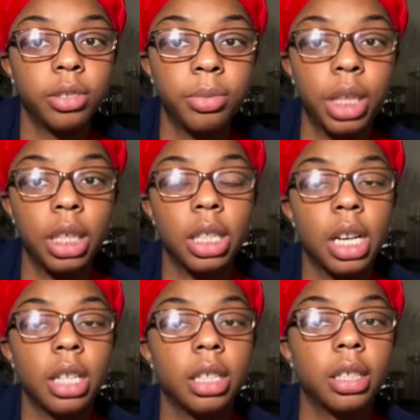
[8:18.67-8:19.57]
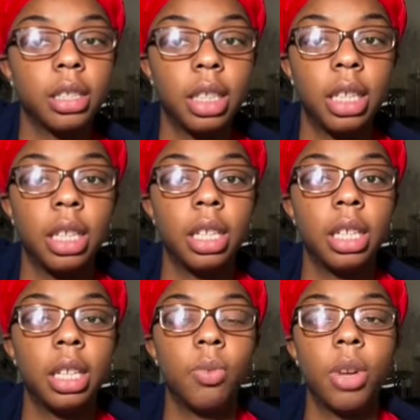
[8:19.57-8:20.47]
to me that I
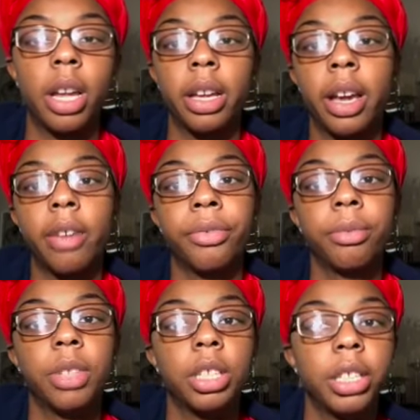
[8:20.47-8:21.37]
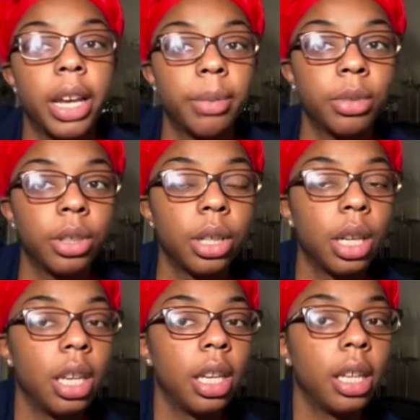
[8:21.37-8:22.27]
understand and what I got from this chapter.
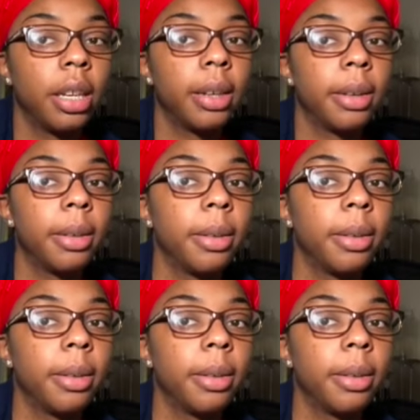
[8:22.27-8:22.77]
And